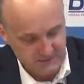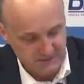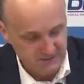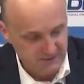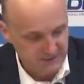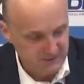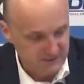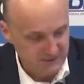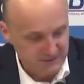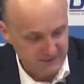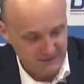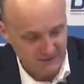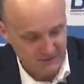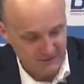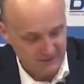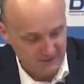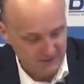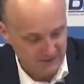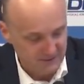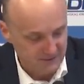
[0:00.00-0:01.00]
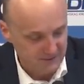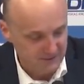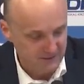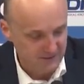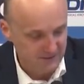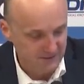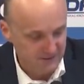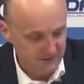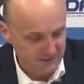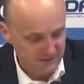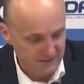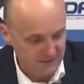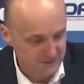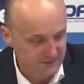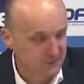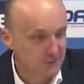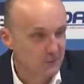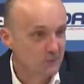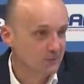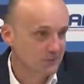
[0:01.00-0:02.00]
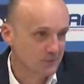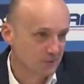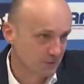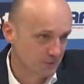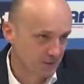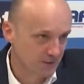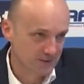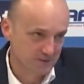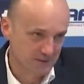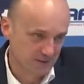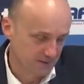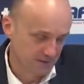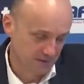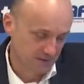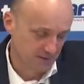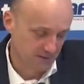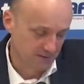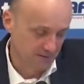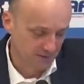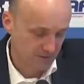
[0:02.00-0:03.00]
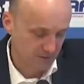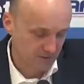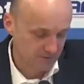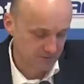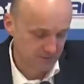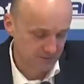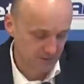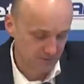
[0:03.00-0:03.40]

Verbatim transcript: this is not uh, the excuse or reason, you know.